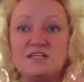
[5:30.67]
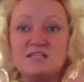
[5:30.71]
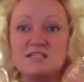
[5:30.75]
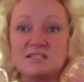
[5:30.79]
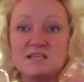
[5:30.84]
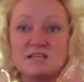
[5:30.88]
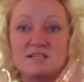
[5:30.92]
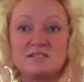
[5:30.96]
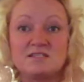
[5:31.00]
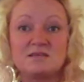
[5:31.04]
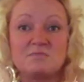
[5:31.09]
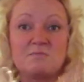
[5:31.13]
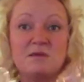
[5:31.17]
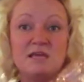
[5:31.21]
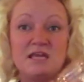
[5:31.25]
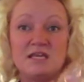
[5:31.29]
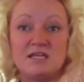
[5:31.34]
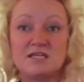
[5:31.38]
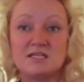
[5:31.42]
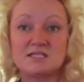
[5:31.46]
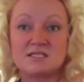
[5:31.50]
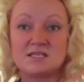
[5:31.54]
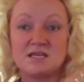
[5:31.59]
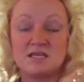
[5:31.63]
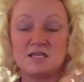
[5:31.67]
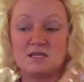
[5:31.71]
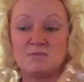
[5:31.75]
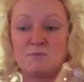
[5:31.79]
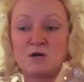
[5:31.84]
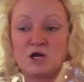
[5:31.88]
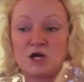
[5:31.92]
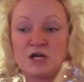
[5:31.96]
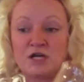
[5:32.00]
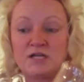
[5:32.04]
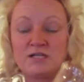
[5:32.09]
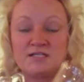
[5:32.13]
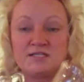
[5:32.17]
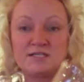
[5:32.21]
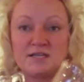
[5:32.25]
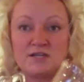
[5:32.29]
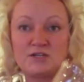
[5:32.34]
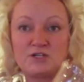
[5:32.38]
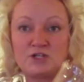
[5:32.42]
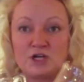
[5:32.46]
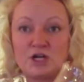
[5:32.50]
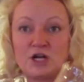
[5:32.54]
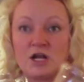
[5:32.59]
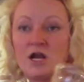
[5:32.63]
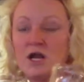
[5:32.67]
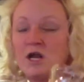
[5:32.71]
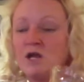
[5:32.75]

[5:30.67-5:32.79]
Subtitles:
cents a piece in the bargain center.